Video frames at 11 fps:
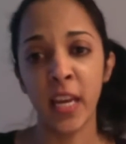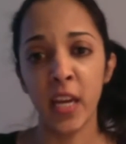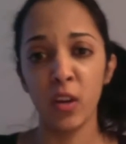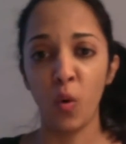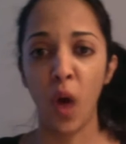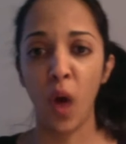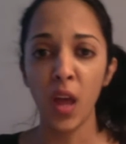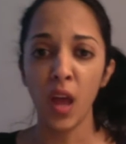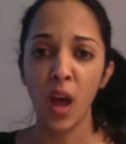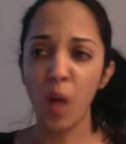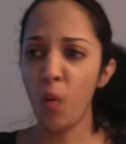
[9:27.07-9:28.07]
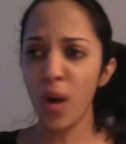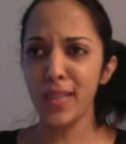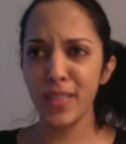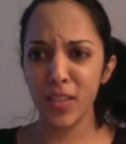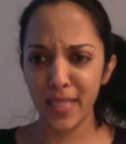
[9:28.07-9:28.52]
you. I wanted
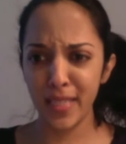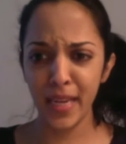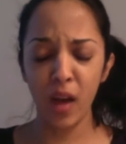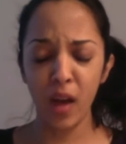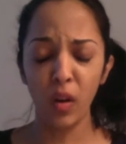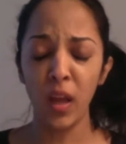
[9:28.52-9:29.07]
to just see how.